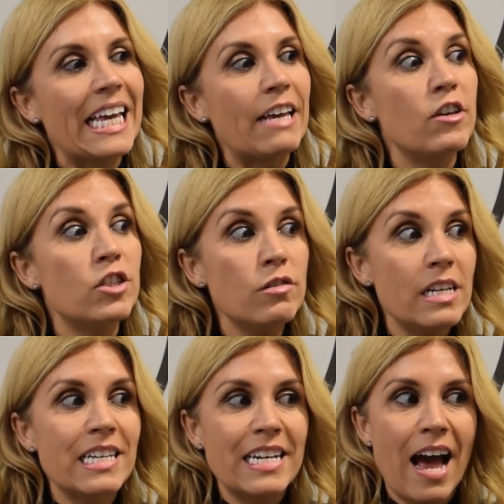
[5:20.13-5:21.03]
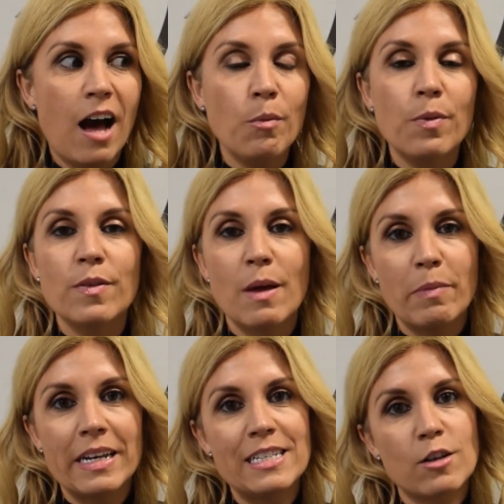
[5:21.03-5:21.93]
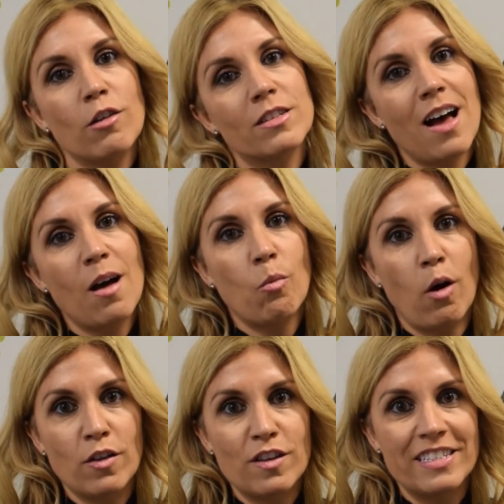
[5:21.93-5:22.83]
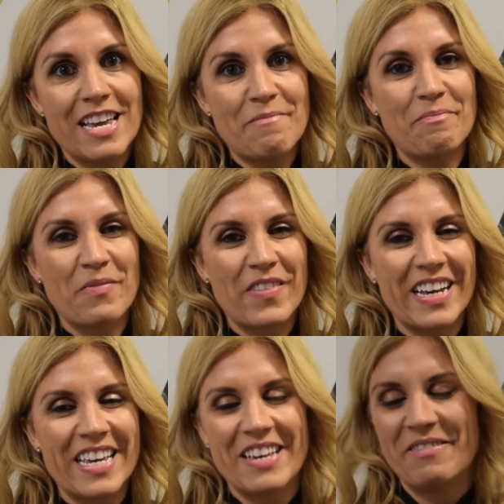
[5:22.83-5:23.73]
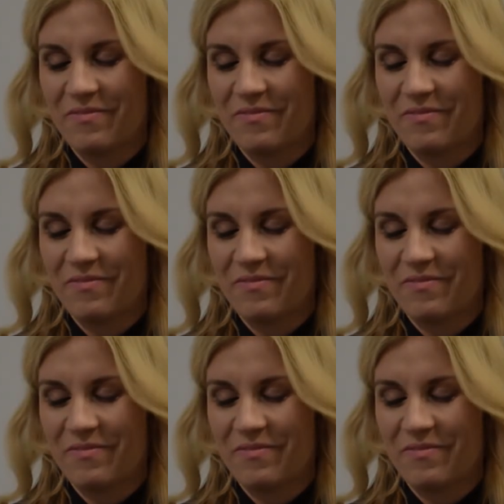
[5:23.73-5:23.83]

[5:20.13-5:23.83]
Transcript: If you do need any help, then please contact one of the team. Thank you.